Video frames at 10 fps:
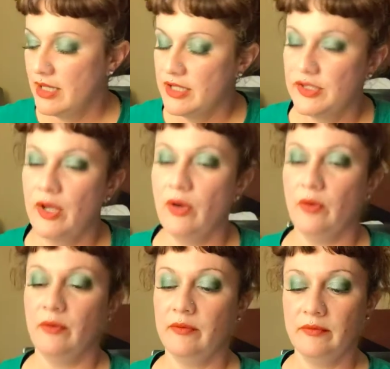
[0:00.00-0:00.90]

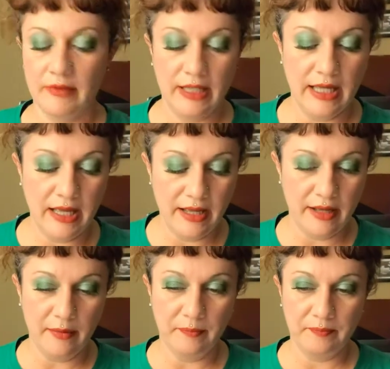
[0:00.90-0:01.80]
So,
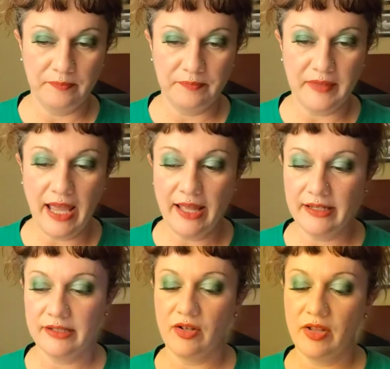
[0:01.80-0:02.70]
um, that
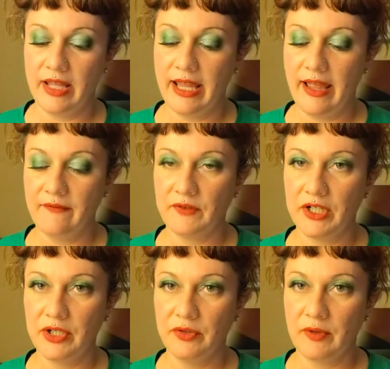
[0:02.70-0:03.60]
is all I have for
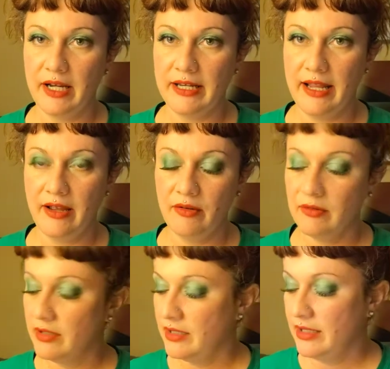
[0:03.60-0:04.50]
you right now.
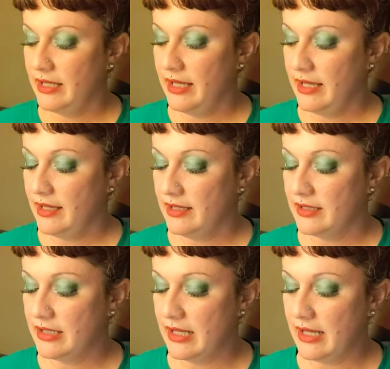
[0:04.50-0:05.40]

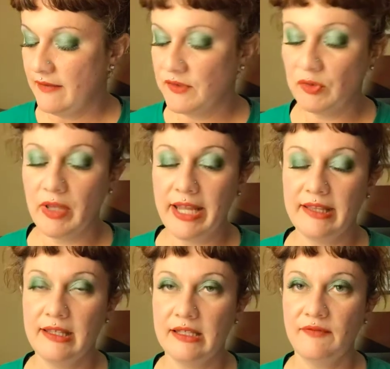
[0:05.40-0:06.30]
If you
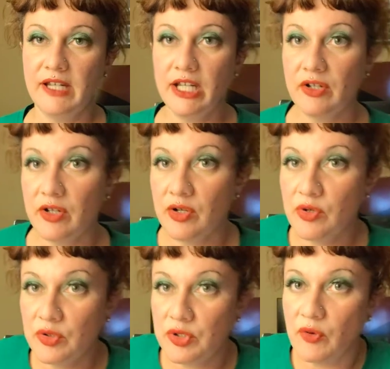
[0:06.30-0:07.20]
like this
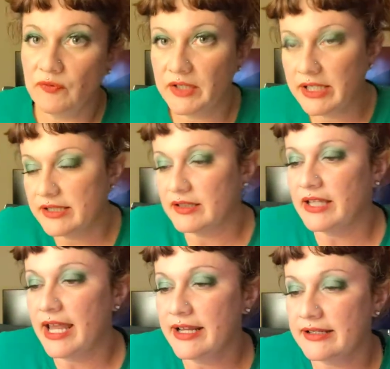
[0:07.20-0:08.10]
video, don't forget to
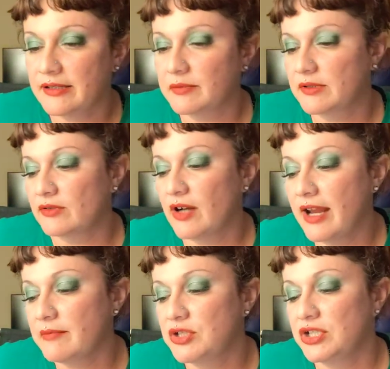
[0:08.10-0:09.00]
like,
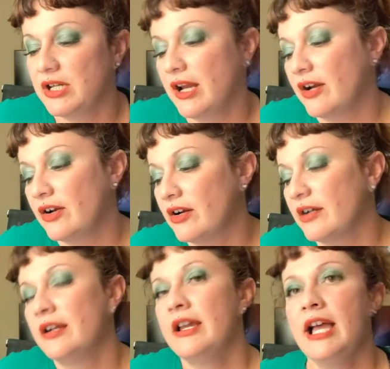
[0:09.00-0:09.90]
subscribe, share.
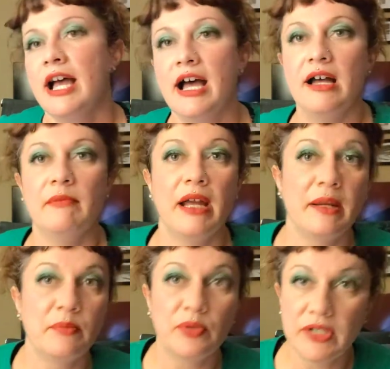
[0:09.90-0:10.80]
Um, I
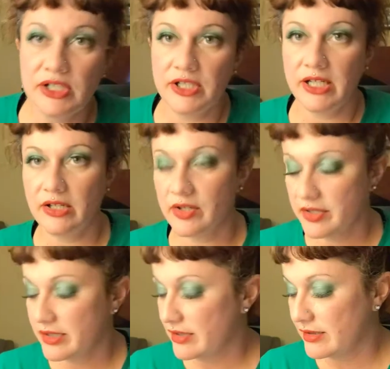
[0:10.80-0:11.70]
appreciate all
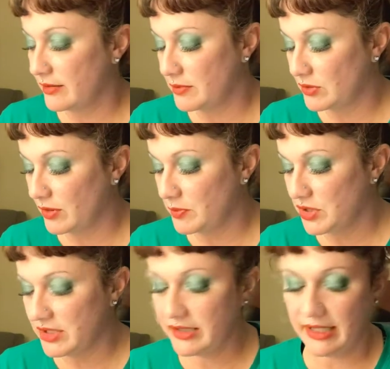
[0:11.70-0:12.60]
the
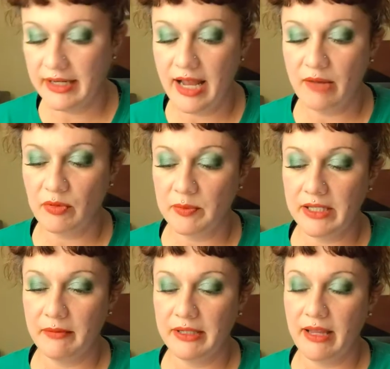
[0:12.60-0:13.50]
subscriptions and I will be
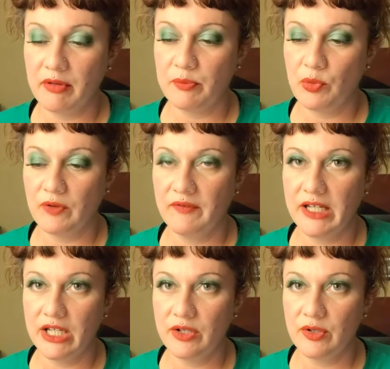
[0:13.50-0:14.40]
coming out with more
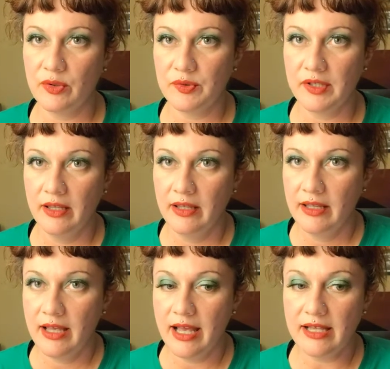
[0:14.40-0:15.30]
videos,
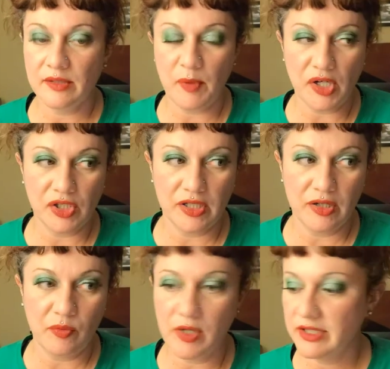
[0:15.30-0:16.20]
especially
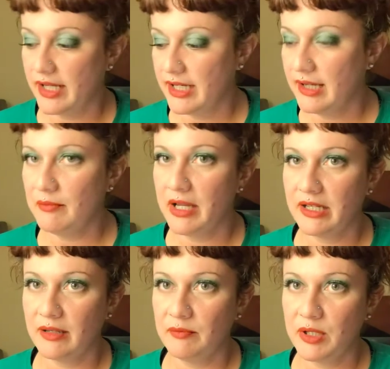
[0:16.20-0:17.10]
once I get my
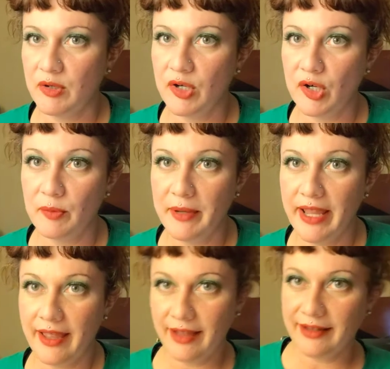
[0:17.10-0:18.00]
computer back.